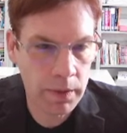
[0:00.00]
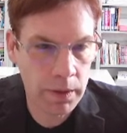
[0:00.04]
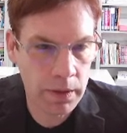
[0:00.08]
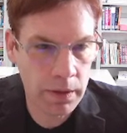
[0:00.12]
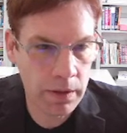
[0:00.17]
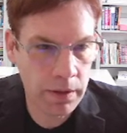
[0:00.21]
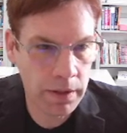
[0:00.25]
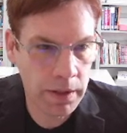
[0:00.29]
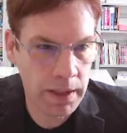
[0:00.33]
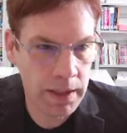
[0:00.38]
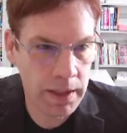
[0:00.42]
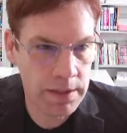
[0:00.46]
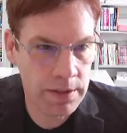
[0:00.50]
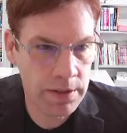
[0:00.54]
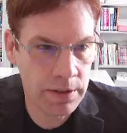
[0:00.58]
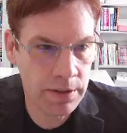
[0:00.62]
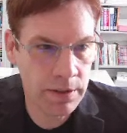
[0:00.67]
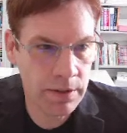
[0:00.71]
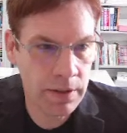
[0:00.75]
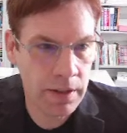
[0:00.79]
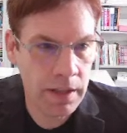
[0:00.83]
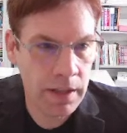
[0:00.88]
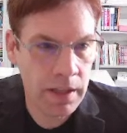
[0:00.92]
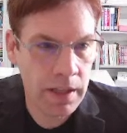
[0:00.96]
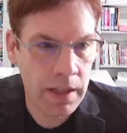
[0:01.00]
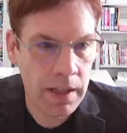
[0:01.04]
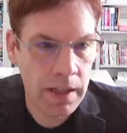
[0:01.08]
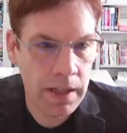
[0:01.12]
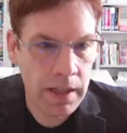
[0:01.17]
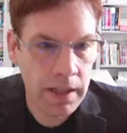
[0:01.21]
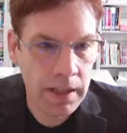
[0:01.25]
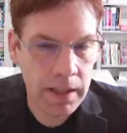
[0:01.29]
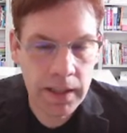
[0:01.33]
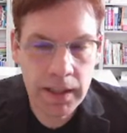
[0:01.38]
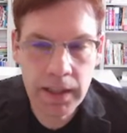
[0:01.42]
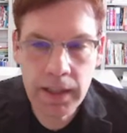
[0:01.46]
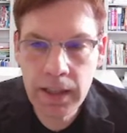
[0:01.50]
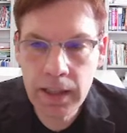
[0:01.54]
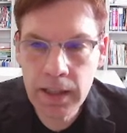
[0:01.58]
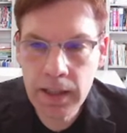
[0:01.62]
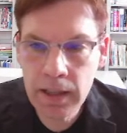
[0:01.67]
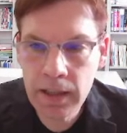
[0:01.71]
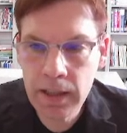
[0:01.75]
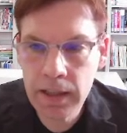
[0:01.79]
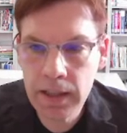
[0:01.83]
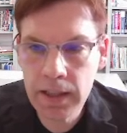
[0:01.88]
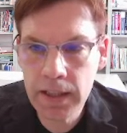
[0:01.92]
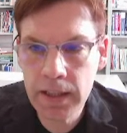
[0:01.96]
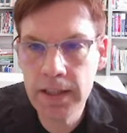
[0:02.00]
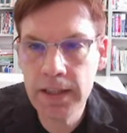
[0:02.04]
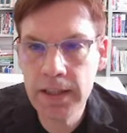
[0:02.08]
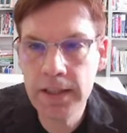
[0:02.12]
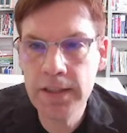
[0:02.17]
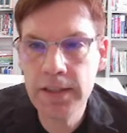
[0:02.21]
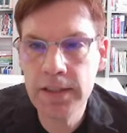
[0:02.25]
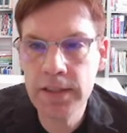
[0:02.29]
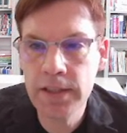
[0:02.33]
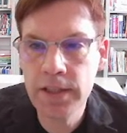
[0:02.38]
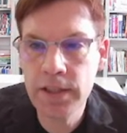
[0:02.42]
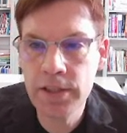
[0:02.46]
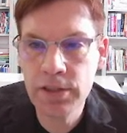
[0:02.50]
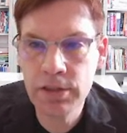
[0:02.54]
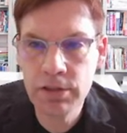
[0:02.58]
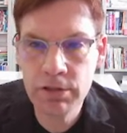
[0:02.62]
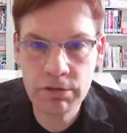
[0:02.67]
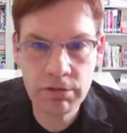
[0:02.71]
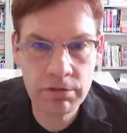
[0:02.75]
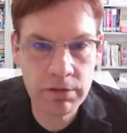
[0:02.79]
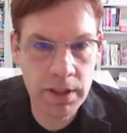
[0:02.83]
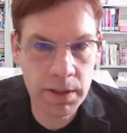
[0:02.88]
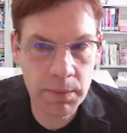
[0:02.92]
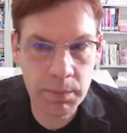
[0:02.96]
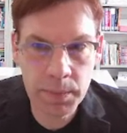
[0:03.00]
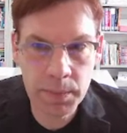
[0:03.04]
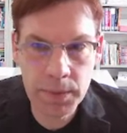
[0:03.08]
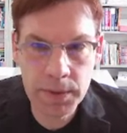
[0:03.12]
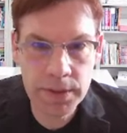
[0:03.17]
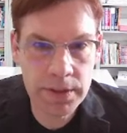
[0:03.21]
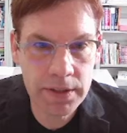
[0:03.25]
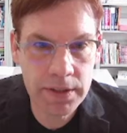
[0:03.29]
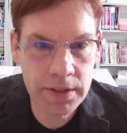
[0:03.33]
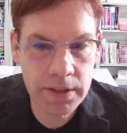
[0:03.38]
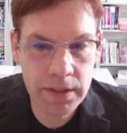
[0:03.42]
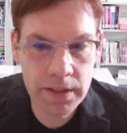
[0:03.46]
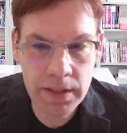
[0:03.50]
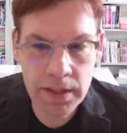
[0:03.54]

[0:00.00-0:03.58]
Okay, so here is the script.